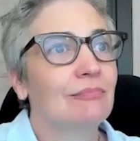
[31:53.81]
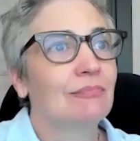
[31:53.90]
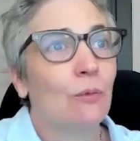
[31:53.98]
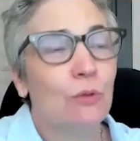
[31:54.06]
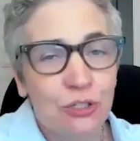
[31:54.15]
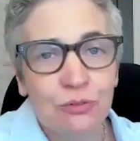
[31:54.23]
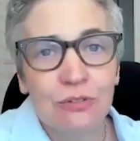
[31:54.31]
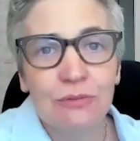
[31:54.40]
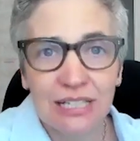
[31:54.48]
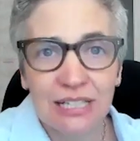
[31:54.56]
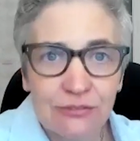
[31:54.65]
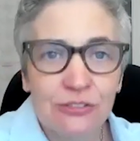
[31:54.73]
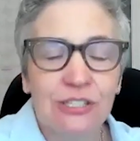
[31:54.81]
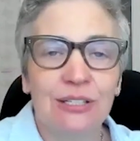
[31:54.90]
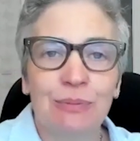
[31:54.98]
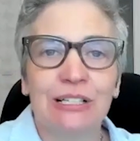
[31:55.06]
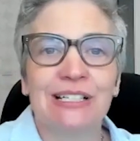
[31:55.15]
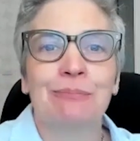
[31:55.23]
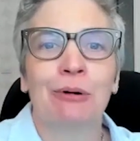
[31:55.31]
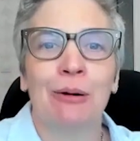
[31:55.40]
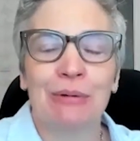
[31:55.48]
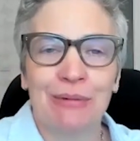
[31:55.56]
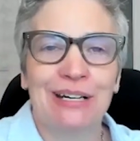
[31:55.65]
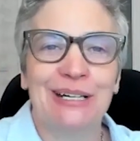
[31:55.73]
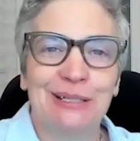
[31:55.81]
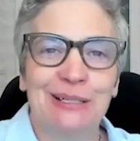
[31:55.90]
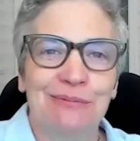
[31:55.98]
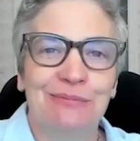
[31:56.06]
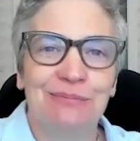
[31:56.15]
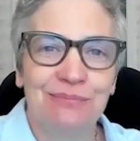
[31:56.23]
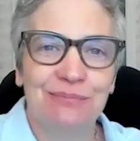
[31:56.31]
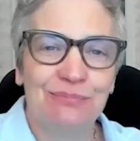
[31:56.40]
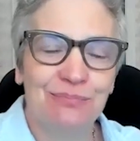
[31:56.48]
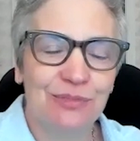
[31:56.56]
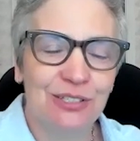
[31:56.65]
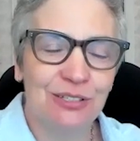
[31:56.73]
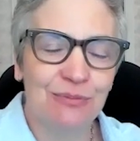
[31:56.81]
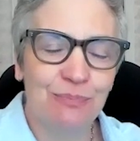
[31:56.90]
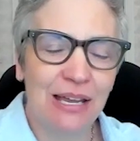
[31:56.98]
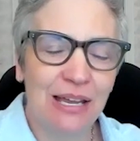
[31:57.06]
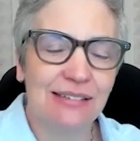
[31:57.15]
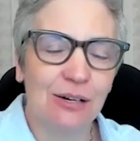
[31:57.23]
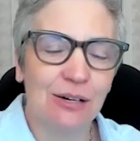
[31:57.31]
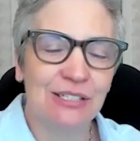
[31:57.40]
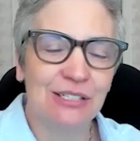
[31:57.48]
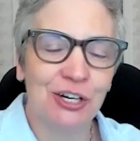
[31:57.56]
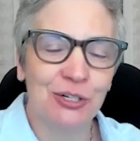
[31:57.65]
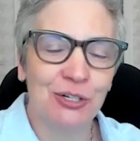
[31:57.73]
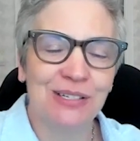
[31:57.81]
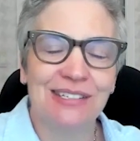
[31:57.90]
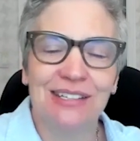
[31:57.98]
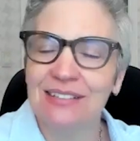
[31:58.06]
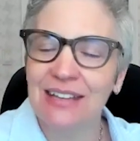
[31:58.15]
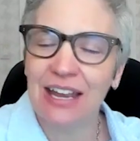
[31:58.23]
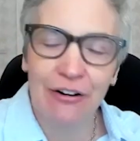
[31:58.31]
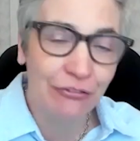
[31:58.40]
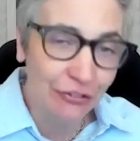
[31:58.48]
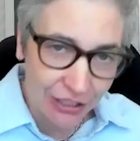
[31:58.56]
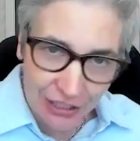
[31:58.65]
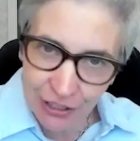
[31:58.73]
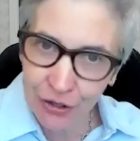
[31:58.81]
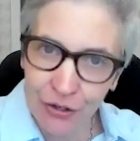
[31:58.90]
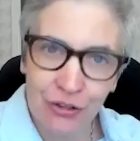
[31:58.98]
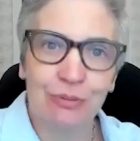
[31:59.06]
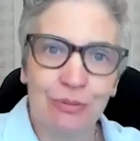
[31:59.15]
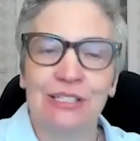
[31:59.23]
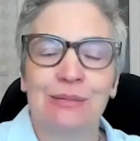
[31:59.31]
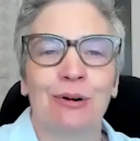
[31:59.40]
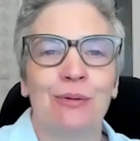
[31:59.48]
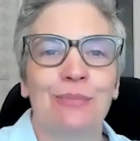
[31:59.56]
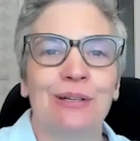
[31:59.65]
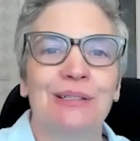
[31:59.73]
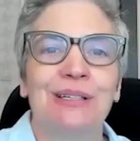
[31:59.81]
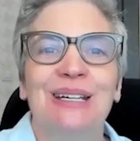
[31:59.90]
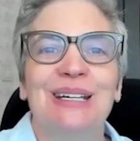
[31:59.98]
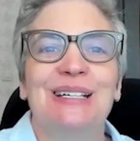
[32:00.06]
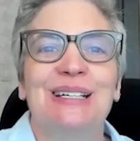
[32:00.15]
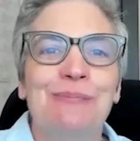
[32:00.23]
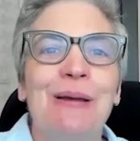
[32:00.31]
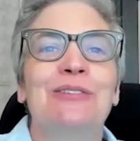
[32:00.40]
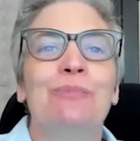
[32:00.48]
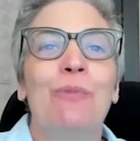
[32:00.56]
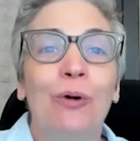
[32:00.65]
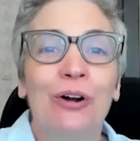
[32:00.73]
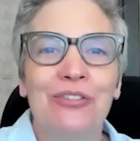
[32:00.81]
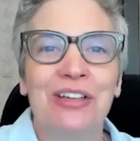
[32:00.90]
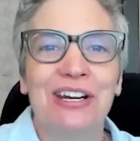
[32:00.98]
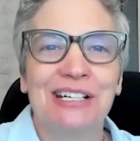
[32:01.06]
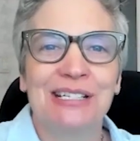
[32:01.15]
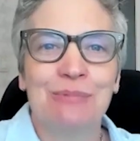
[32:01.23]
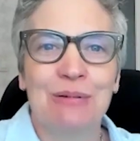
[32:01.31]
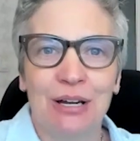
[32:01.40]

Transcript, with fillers: which gives the police department money to to pay settlements and judgments and every year the police department spends more than it has been